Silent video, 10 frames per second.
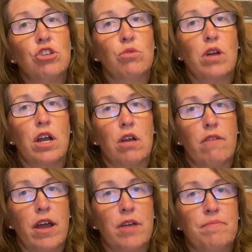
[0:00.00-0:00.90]
into an
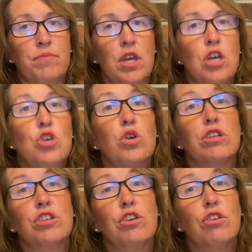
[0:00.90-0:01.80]
IRA, you
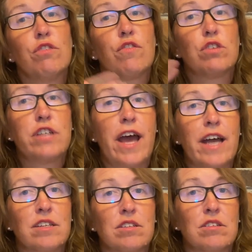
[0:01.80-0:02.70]
continue to defer
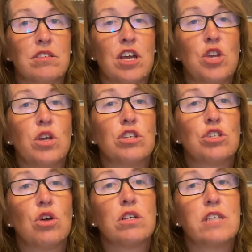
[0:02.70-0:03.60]
taxes and you can
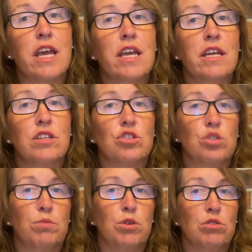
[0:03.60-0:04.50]
start taking
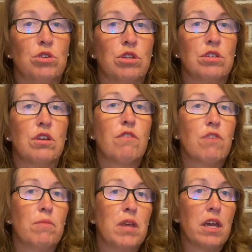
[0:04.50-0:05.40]
distributions
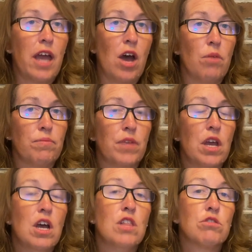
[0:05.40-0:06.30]
from the account.
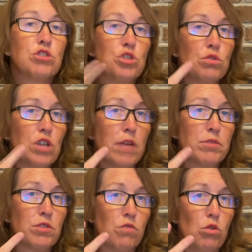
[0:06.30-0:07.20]
There's 2
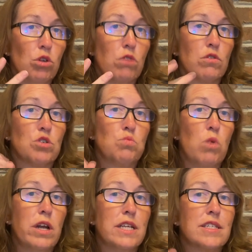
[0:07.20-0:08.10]
types of rollovers.
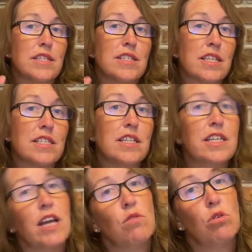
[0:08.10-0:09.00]
One is a
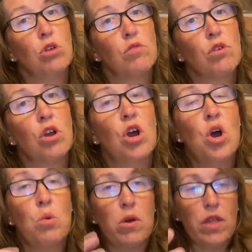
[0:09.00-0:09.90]
60-day rollover
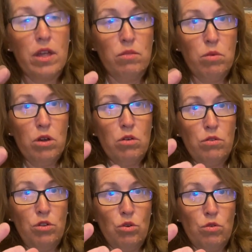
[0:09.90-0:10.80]

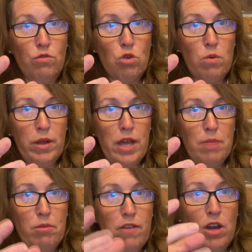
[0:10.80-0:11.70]
where your
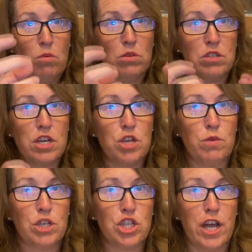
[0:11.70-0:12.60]
401k provider will send
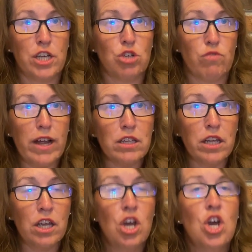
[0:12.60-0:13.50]
you a check
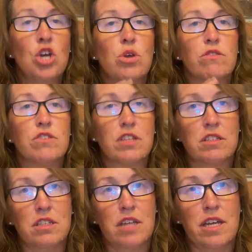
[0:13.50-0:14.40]
directly. You have
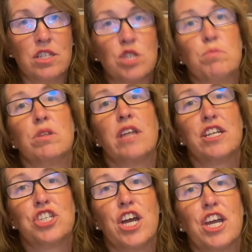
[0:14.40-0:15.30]
60 days to put
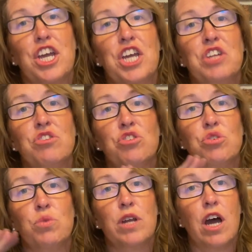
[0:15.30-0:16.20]
that check
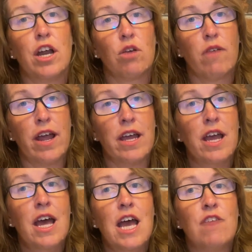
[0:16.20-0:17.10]
into an IRA.
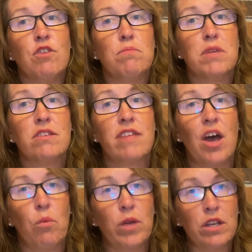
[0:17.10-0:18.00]
If you miss
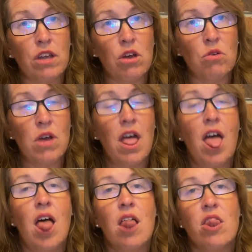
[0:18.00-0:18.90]
that window,
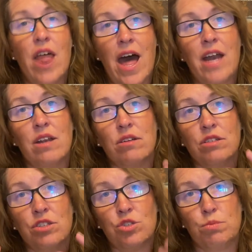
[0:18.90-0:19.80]

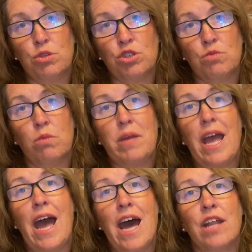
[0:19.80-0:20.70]
that distribution will
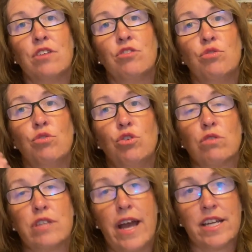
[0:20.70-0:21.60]
be added to
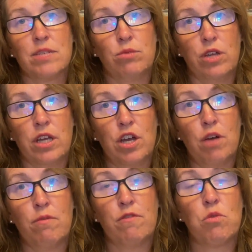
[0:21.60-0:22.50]
your taxable
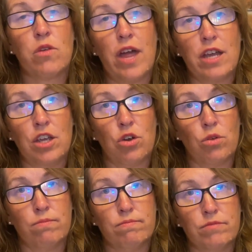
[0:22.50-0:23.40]
income for that
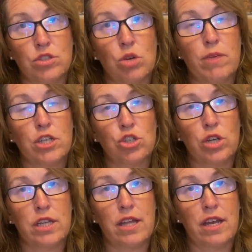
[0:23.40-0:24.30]
year. So make sure
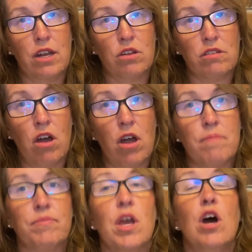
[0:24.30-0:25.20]
you get that in on
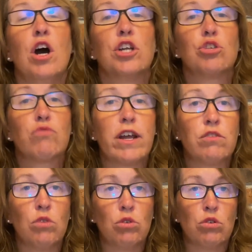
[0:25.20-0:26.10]
time. A
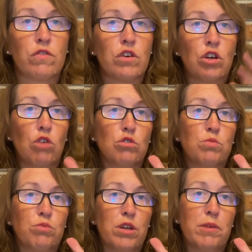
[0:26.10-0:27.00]
direct rollover goes
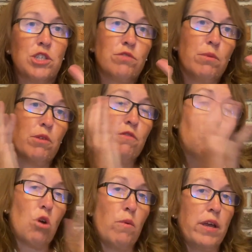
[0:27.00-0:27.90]
pretty much from your
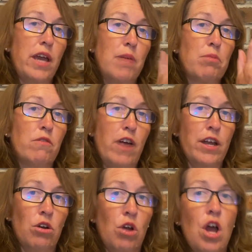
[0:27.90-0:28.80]
401k
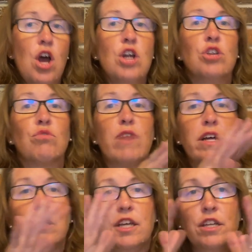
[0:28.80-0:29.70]
provider
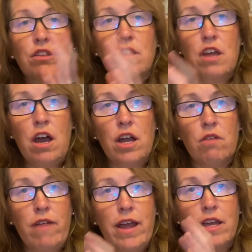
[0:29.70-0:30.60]
directly into the
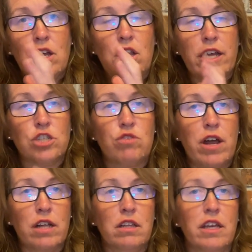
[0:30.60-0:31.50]
IRA
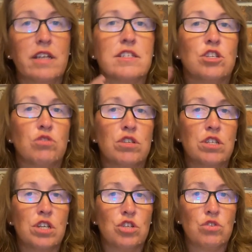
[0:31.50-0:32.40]
electronically. It's a
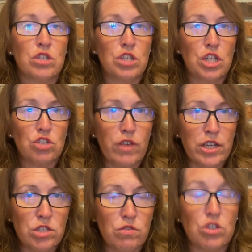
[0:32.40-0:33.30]
trustee-to-trustee
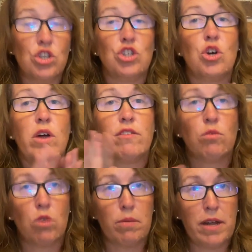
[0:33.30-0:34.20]
transfer, so you don't have
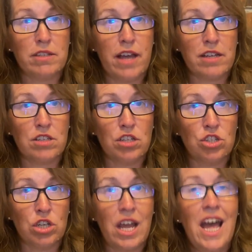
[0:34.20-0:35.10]
to worry about
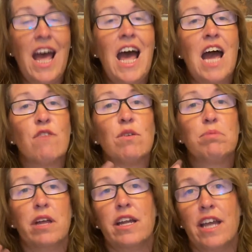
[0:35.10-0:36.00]
taxation. Every
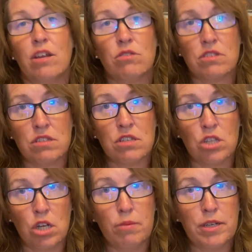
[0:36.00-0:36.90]
plan handles this a
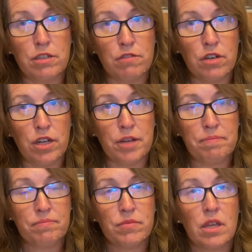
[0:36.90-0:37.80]
little bit differently.
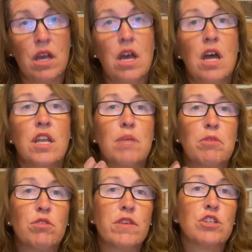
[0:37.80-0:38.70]

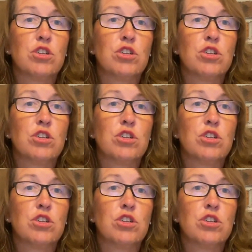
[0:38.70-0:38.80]
Number 3